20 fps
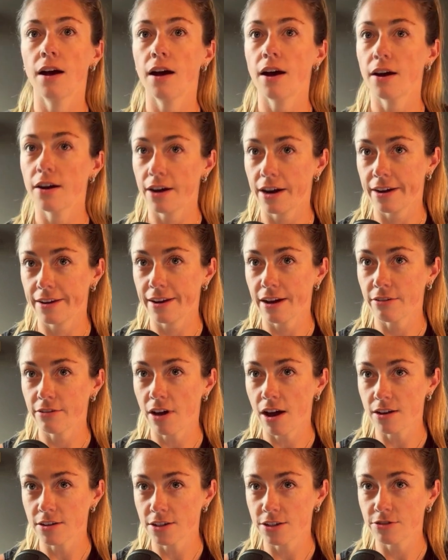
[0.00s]
All right, now
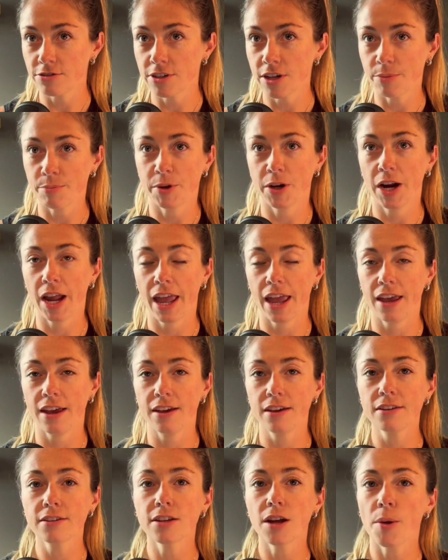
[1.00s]
on to number
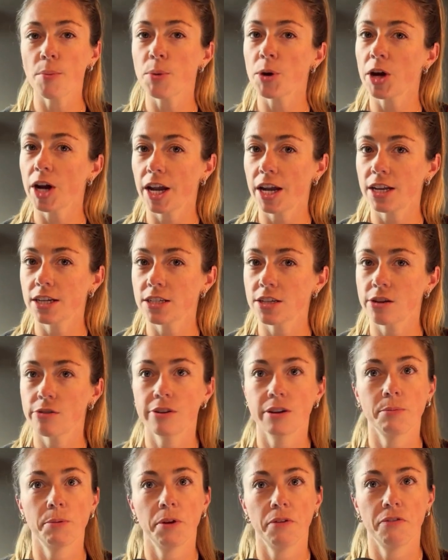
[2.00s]
8. Number 8 is going
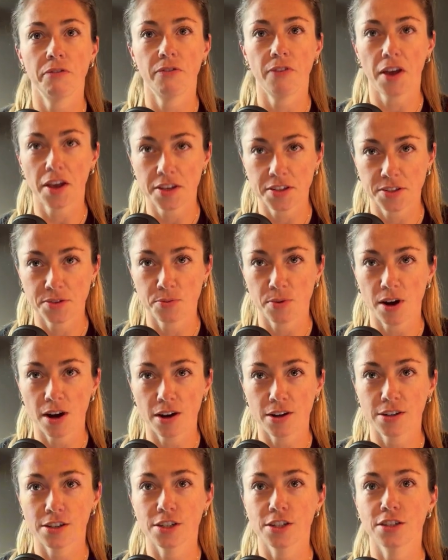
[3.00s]
to be face
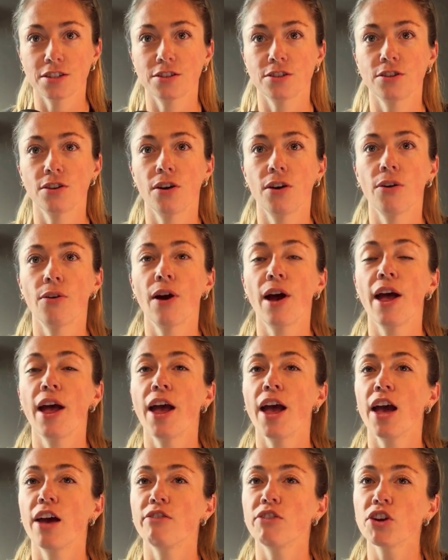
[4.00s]
wash. So,
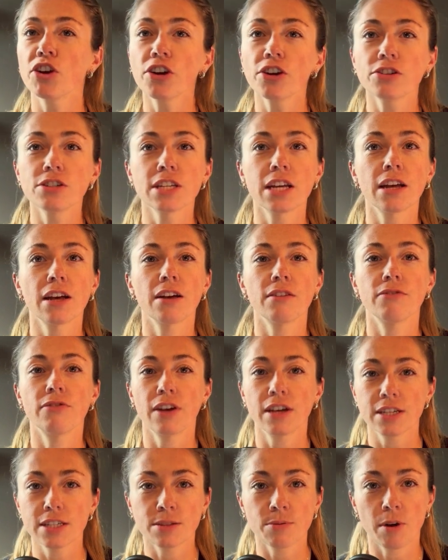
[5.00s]
if you're using
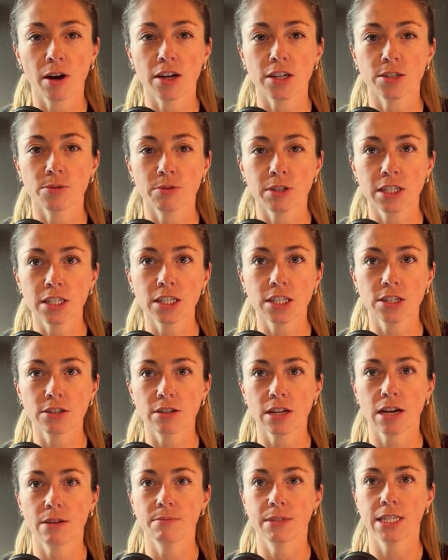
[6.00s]
face wash 1 to 2
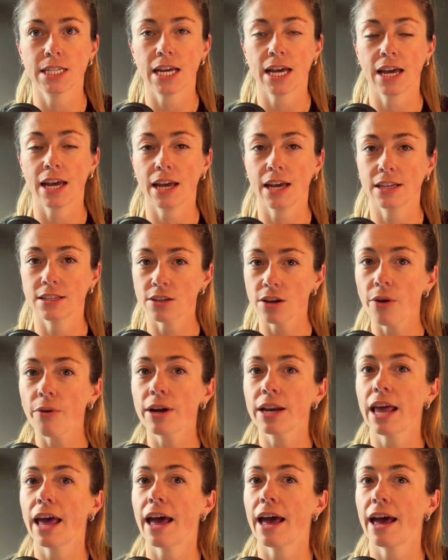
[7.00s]
times a day, it's going
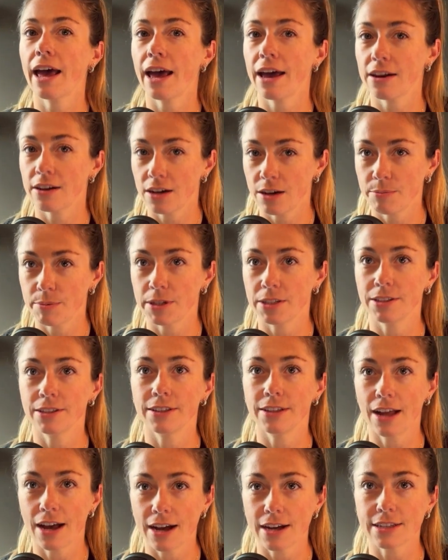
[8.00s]
to add up a
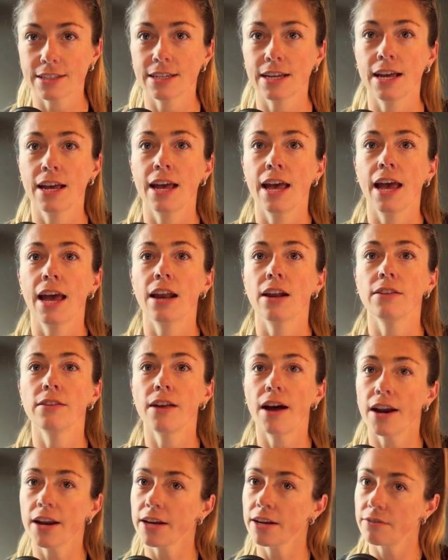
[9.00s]
lot. And a
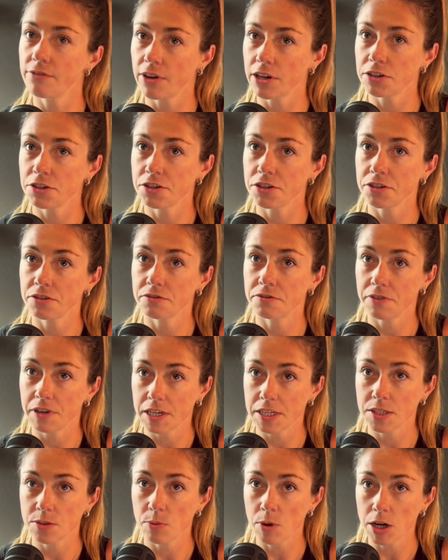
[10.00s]
lot of conventional
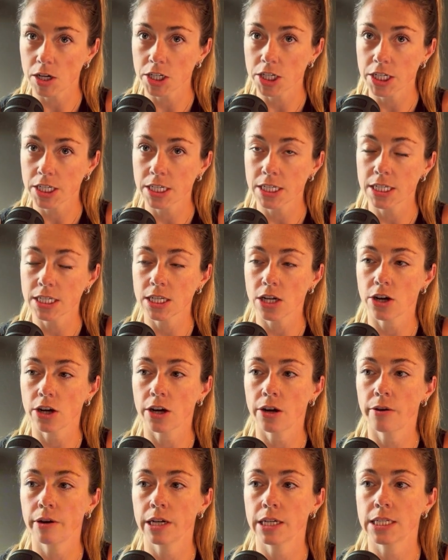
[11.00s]
face washes are
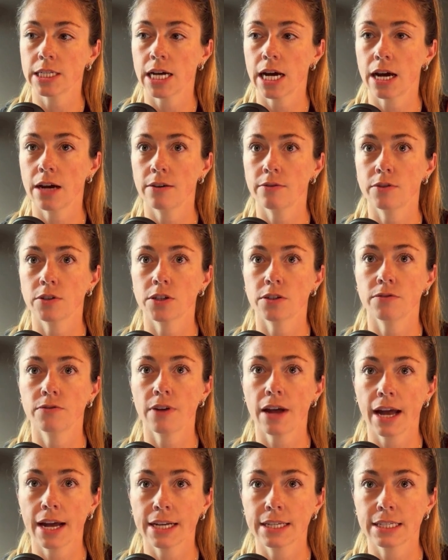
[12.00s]
going to have
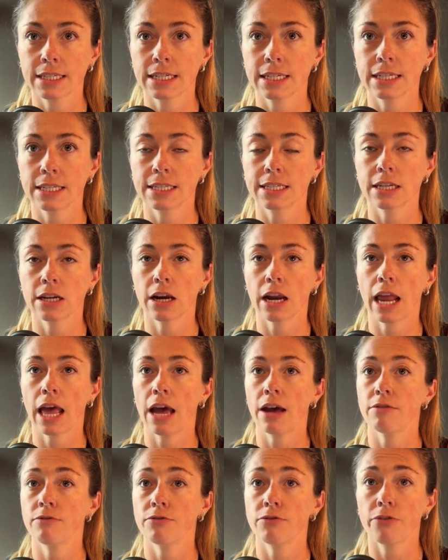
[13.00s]
surfactants, they're going to
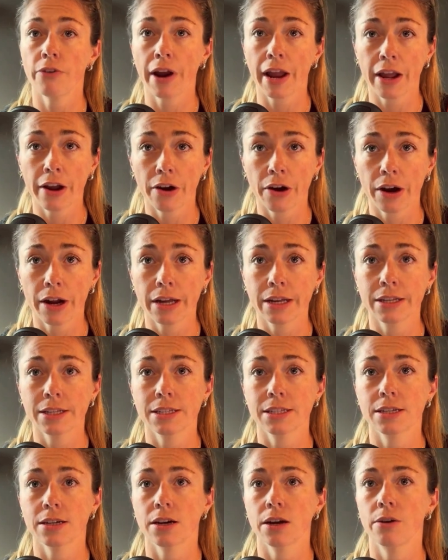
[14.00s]
have
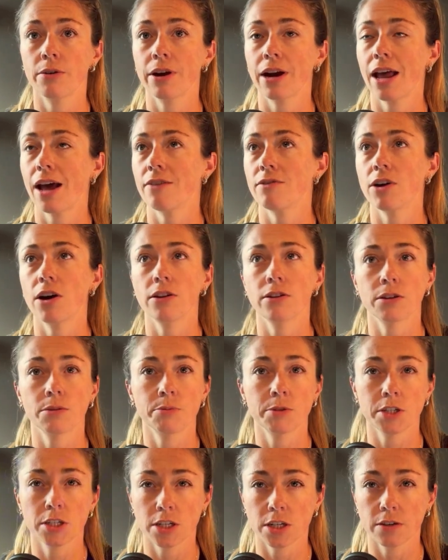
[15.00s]
fragrance, they're going to have other
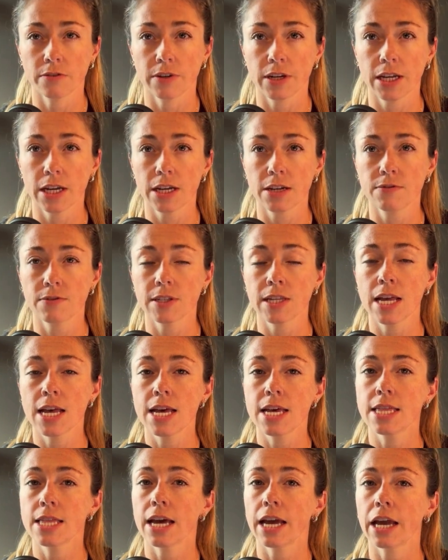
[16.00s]
preservatives
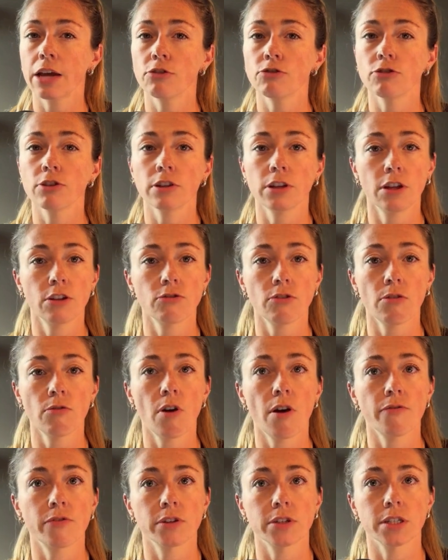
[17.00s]
that can really throw
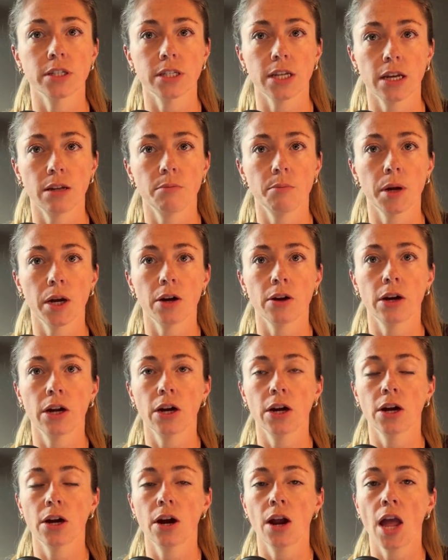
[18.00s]
off your skin
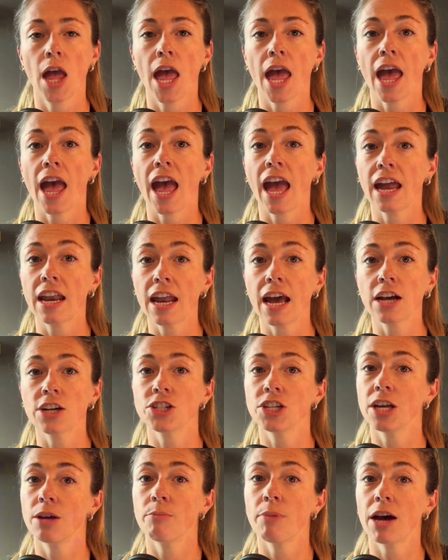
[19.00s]
barrier and
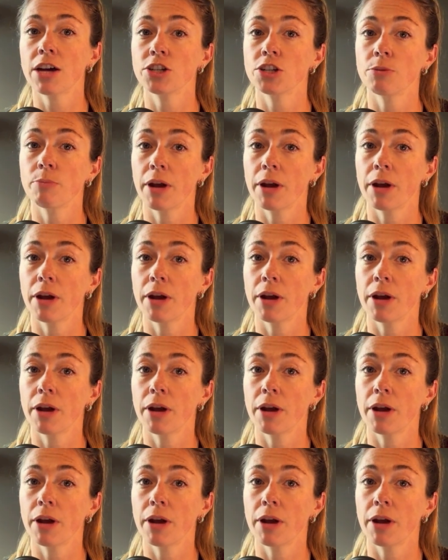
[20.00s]
actually impact your